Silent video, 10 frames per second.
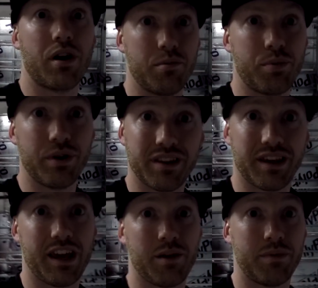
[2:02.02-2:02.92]
and putting the
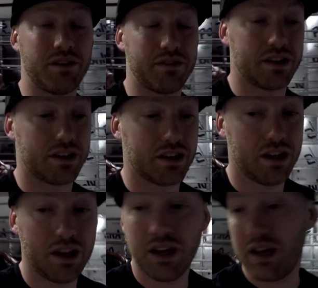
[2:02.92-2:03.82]
cam and everything.
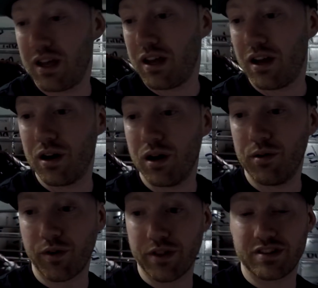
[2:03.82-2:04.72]

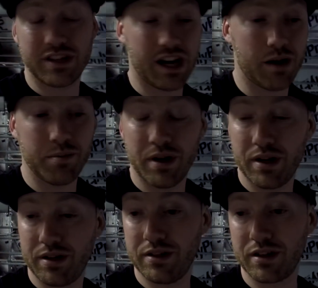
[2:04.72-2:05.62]
For this job,
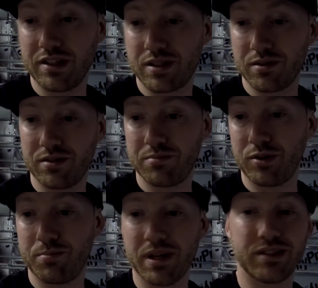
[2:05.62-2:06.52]
you're gonna need your
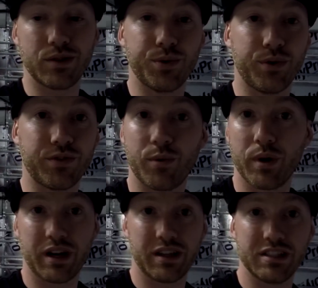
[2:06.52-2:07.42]
basic tools for
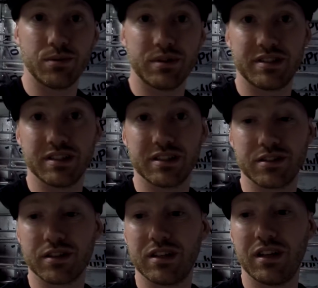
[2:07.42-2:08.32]
working on the GY6. You're
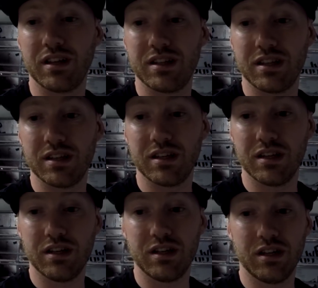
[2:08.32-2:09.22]
gonna need the
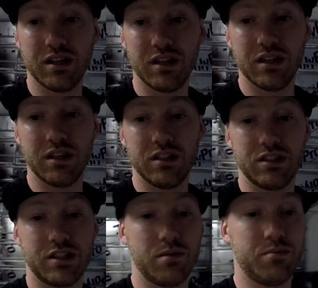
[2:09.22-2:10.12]

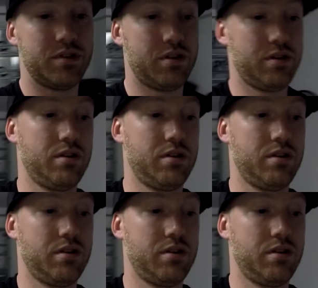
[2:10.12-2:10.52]
shims